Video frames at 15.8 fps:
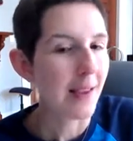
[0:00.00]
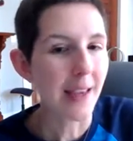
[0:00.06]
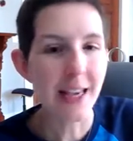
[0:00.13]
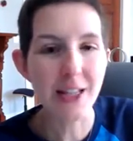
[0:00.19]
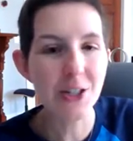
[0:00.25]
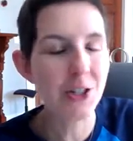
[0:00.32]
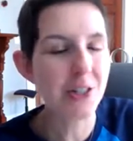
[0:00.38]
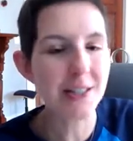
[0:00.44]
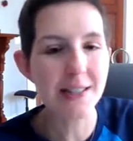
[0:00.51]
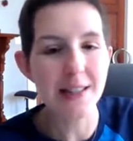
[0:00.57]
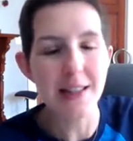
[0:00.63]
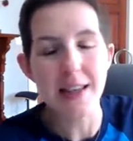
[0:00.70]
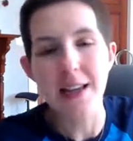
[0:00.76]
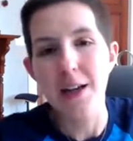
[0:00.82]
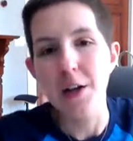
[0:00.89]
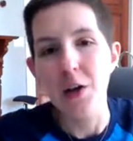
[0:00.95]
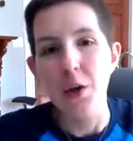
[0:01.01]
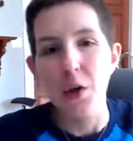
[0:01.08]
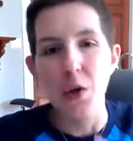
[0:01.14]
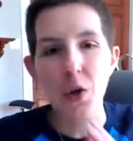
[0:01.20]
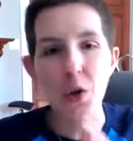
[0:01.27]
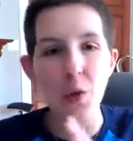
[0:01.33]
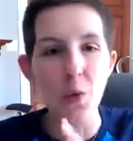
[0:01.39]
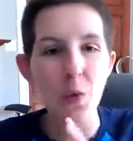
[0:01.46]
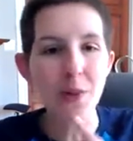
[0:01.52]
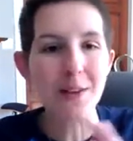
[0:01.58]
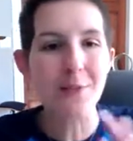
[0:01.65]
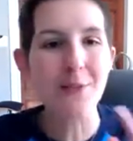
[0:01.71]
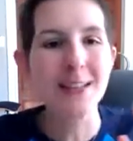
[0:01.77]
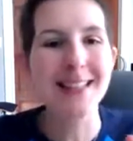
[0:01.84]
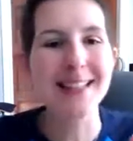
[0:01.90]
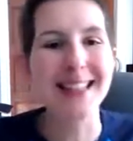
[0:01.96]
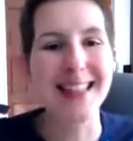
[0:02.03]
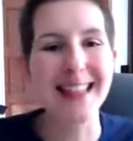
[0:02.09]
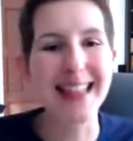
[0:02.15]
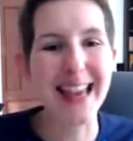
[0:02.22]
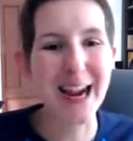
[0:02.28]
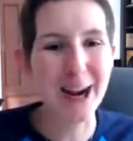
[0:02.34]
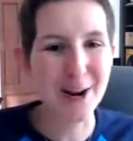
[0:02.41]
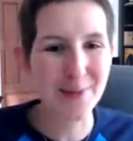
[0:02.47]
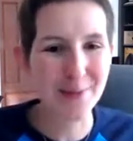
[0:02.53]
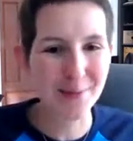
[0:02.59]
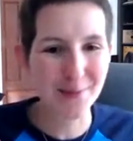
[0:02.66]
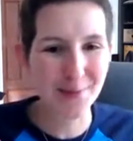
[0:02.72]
It's just that you only visit there.